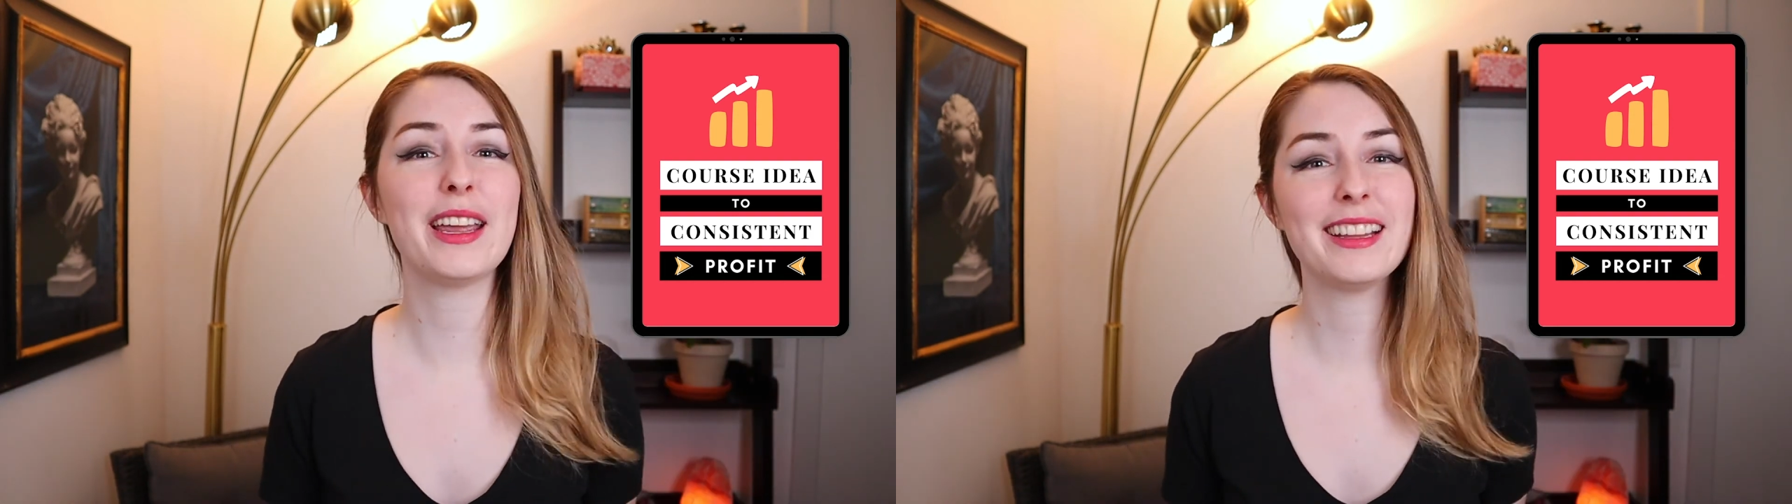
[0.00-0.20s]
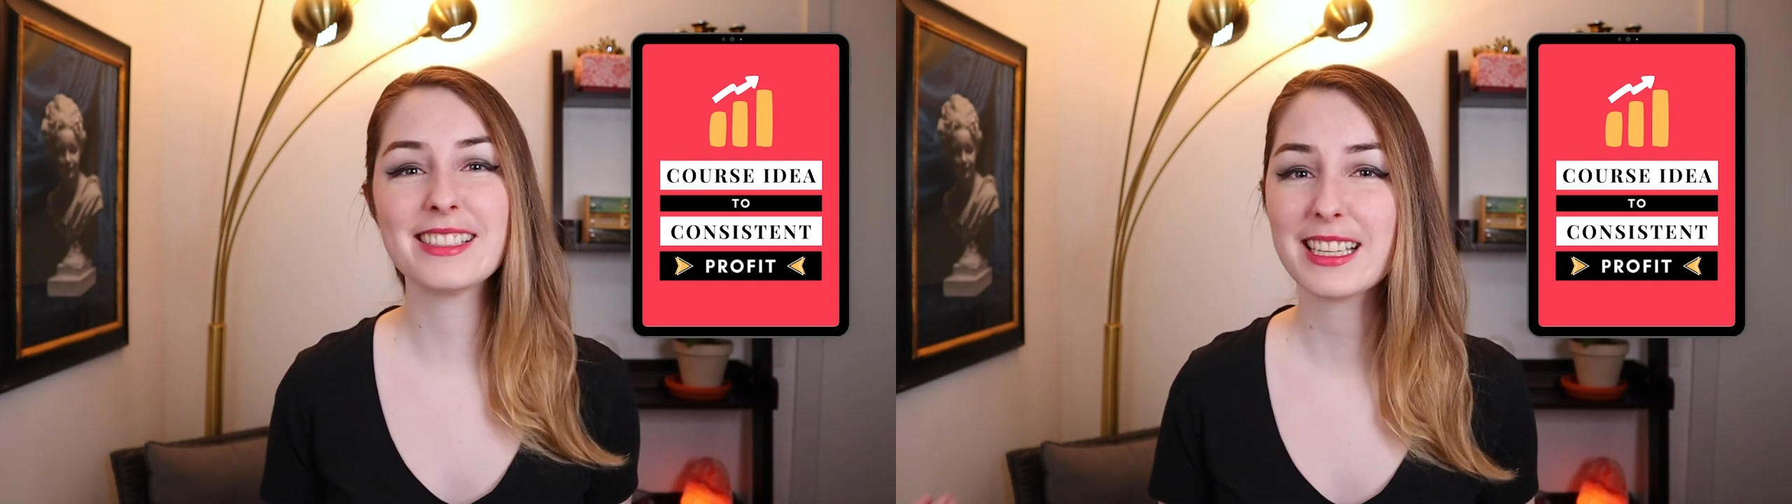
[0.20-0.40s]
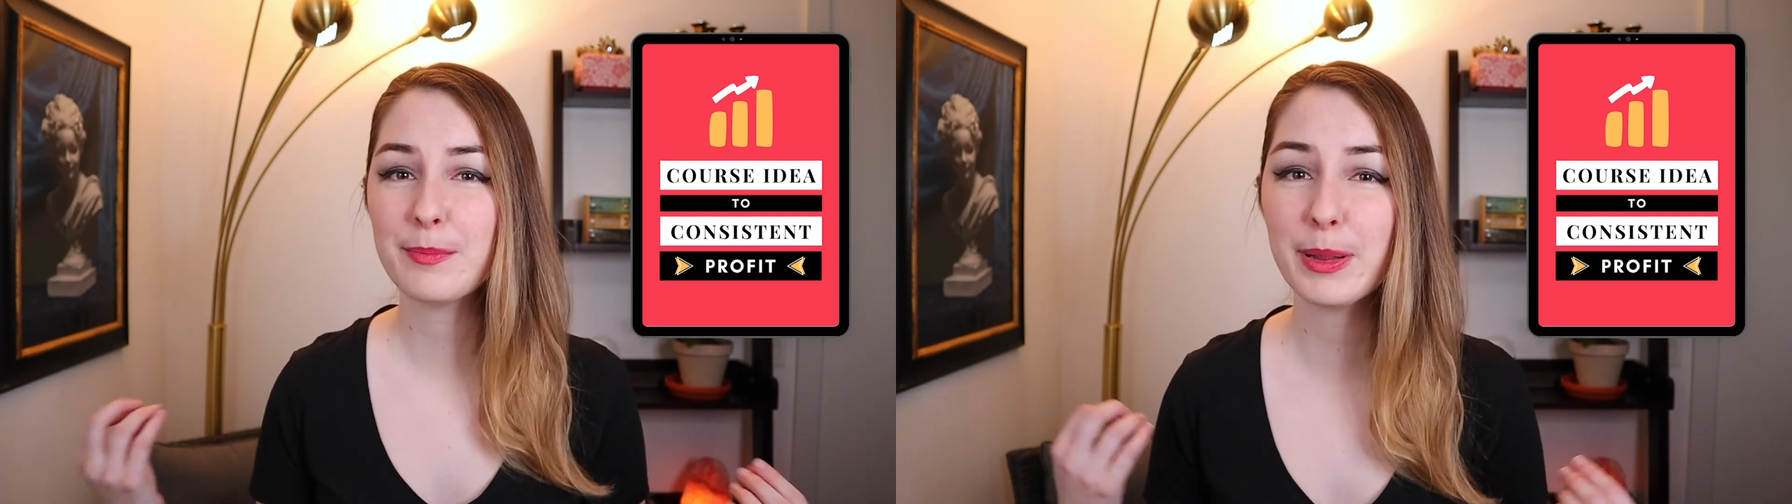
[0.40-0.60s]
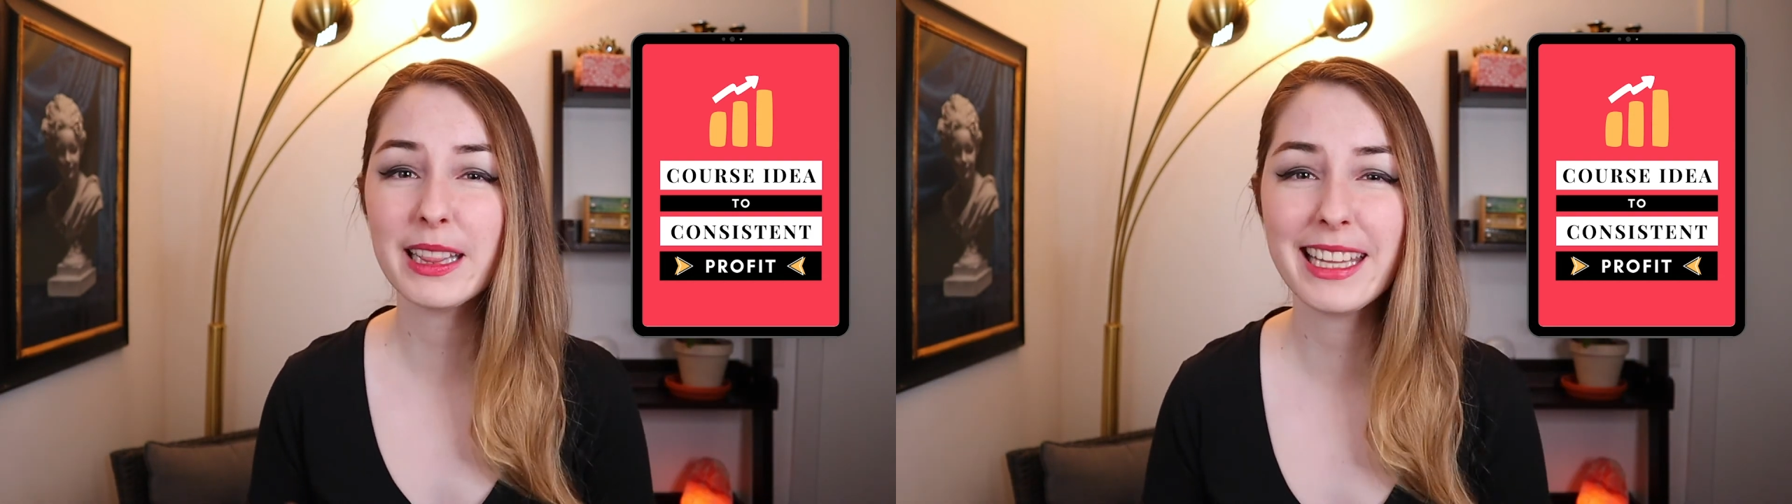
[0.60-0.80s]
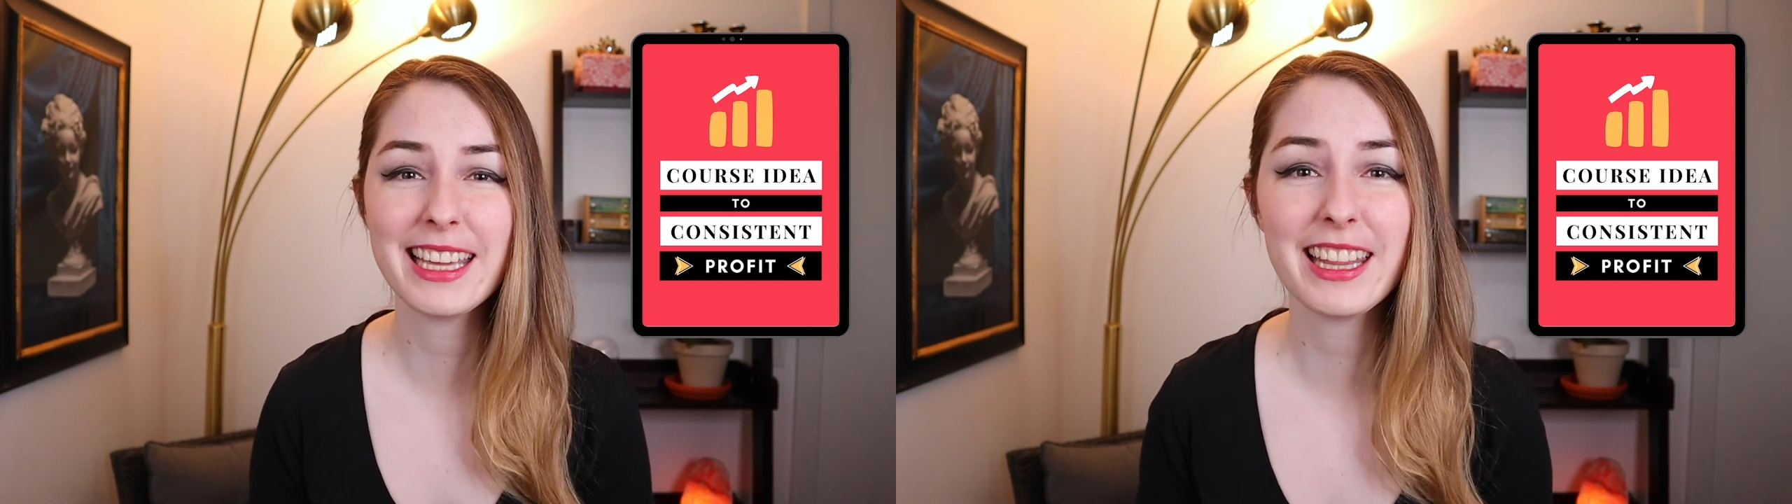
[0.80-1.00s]
It is
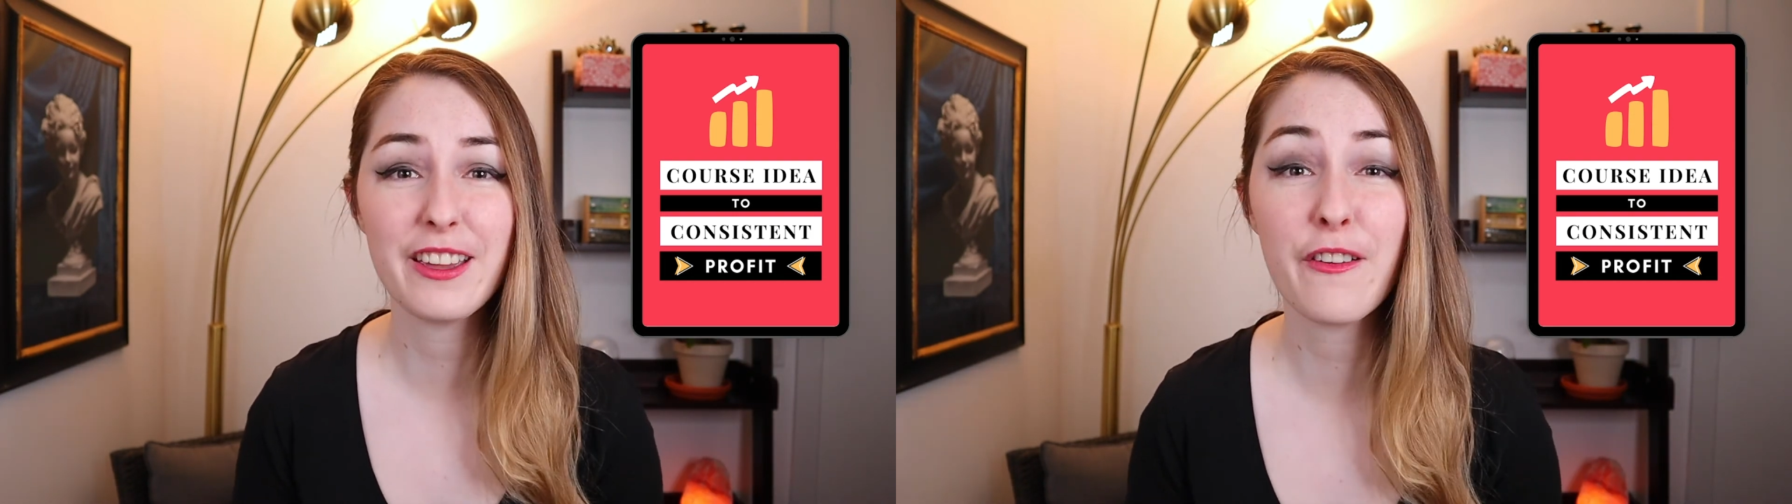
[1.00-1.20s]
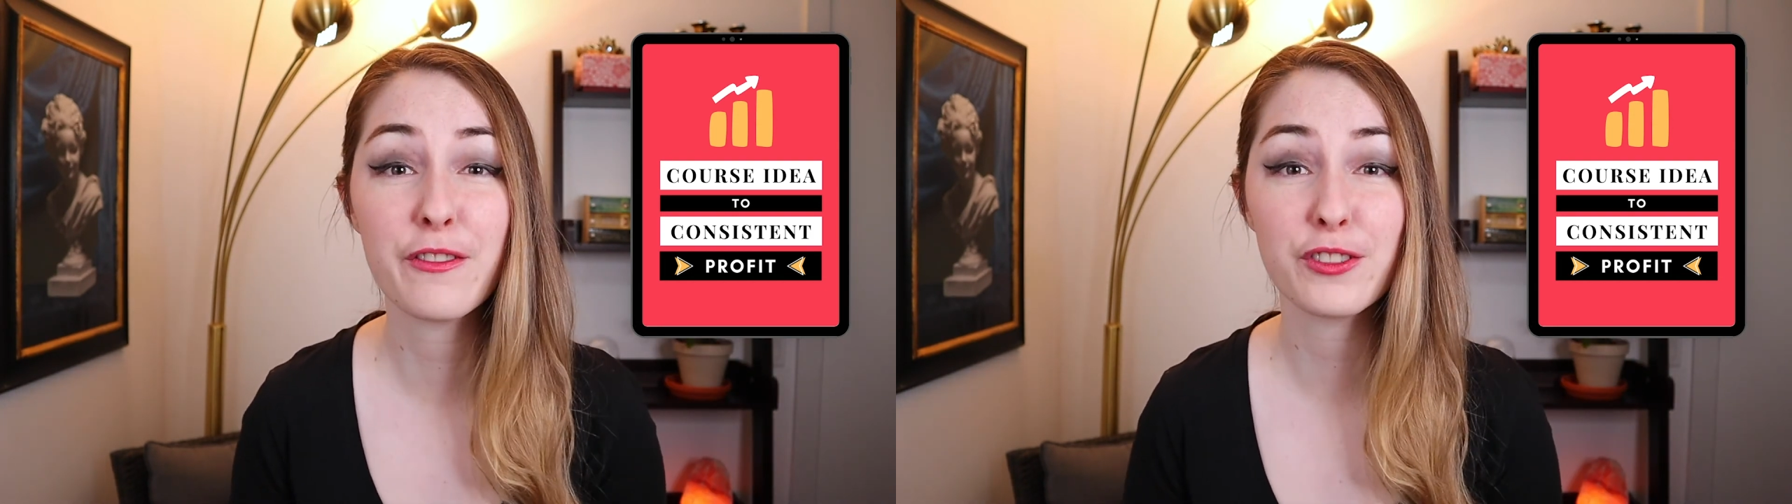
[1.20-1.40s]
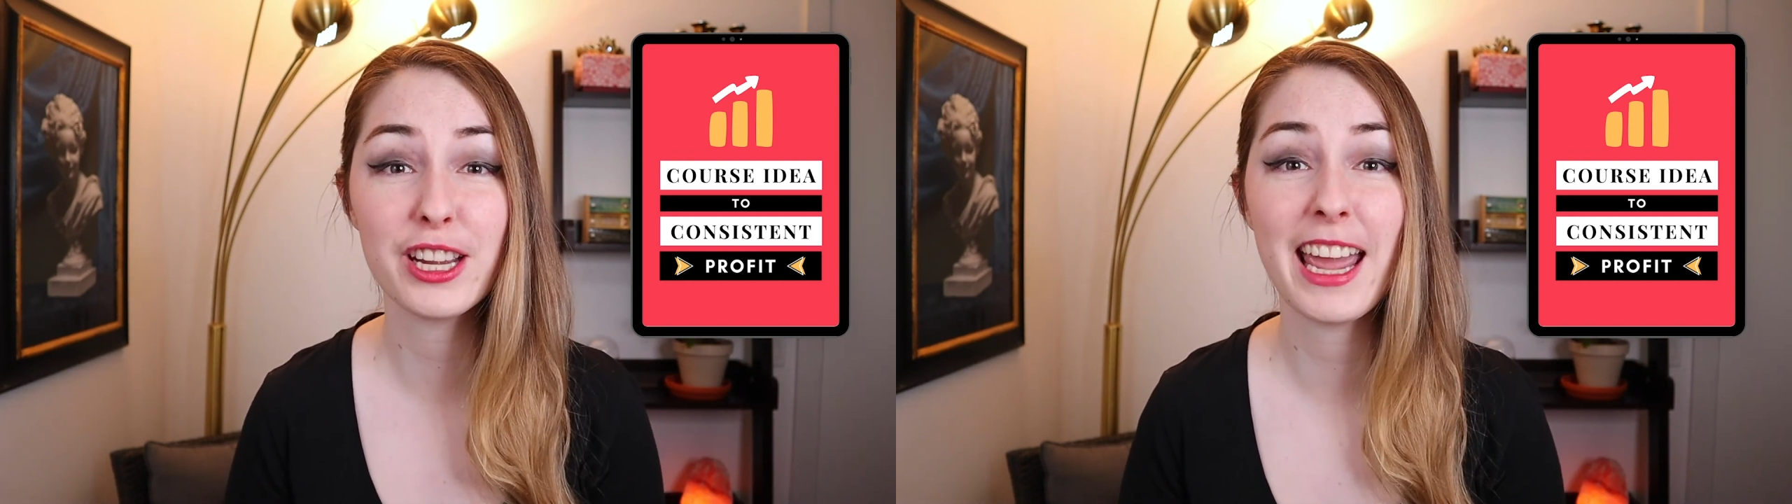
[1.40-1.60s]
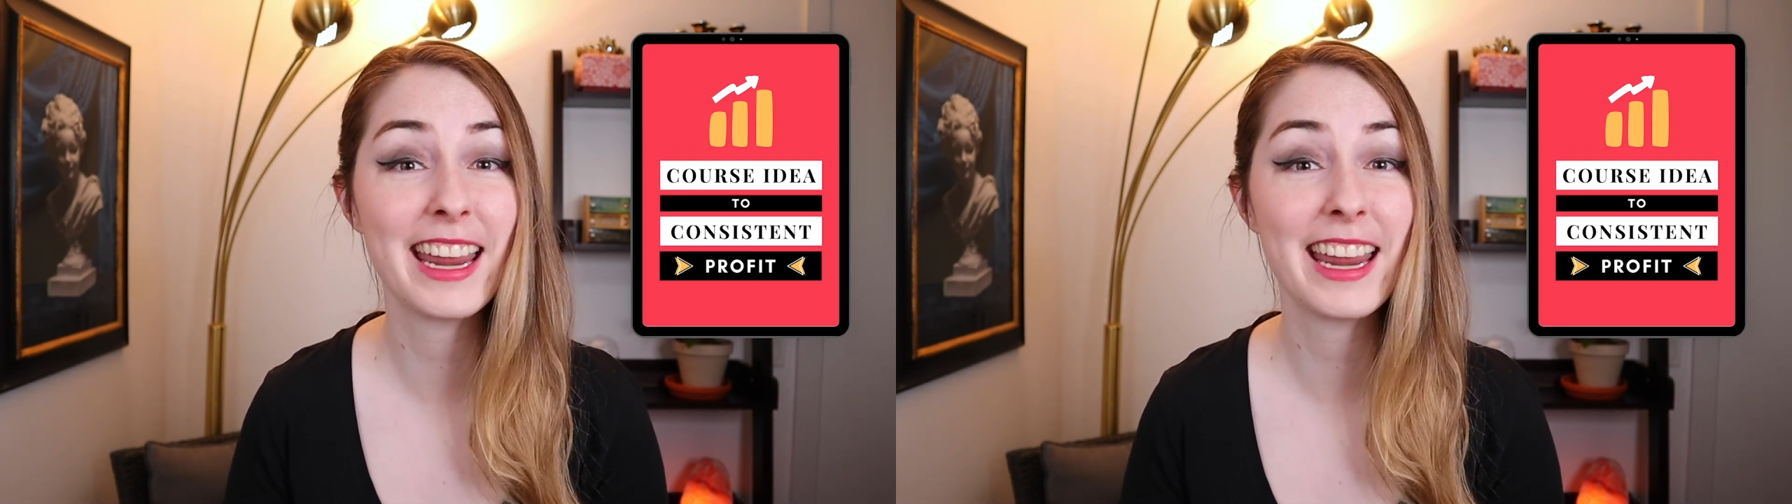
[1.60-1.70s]
completely free,